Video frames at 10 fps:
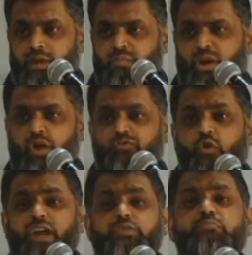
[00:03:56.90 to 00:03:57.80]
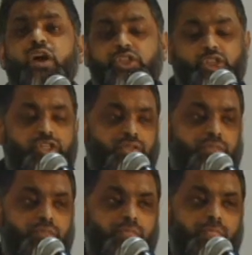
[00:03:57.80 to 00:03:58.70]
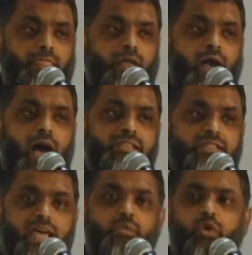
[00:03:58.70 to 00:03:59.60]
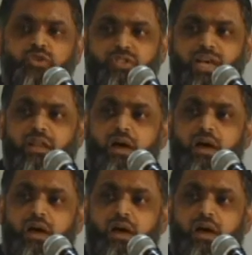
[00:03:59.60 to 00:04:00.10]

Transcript: Because for as much as they want to tell